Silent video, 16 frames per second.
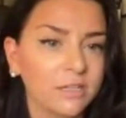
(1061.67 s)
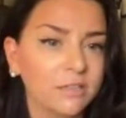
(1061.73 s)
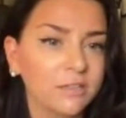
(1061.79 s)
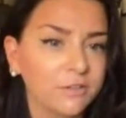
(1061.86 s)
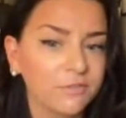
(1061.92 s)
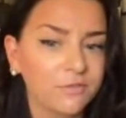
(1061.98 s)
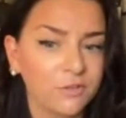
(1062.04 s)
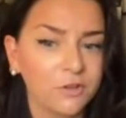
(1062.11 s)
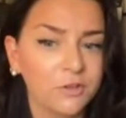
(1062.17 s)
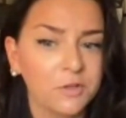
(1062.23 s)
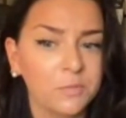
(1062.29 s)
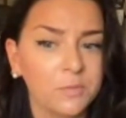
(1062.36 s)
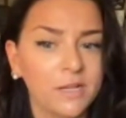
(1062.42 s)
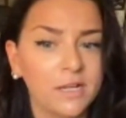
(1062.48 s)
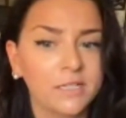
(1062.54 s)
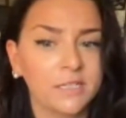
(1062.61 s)
click further
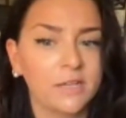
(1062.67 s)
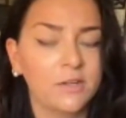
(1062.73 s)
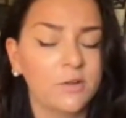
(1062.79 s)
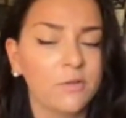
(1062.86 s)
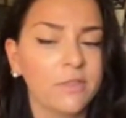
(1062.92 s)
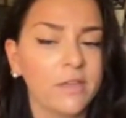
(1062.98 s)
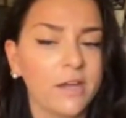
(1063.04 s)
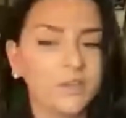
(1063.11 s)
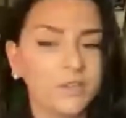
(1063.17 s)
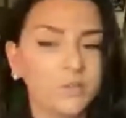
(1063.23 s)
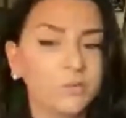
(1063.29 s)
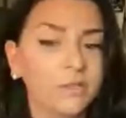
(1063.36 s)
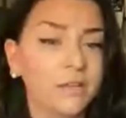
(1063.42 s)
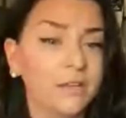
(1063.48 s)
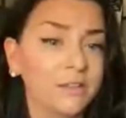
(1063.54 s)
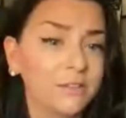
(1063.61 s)
because I know that you
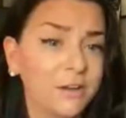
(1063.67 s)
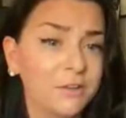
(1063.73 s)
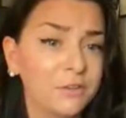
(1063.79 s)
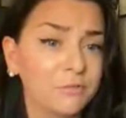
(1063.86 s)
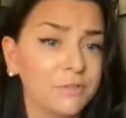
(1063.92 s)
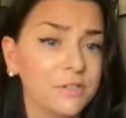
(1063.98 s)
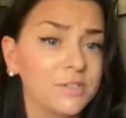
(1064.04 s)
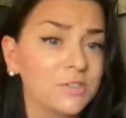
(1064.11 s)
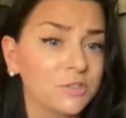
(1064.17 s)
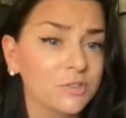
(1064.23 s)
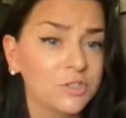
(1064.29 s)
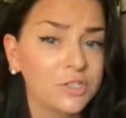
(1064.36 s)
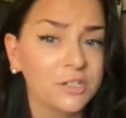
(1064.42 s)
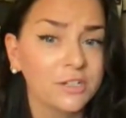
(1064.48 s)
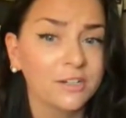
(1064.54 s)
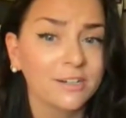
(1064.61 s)
led a lot of the
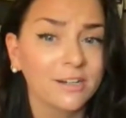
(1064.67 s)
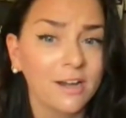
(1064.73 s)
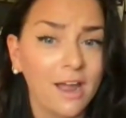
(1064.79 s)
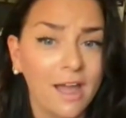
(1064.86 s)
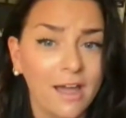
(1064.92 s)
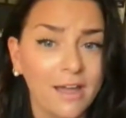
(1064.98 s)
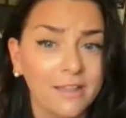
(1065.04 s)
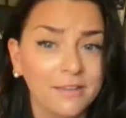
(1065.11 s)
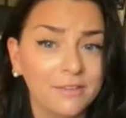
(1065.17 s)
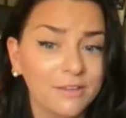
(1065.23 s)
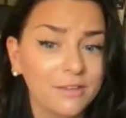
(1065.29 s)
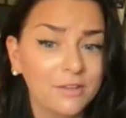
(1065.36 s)
research here at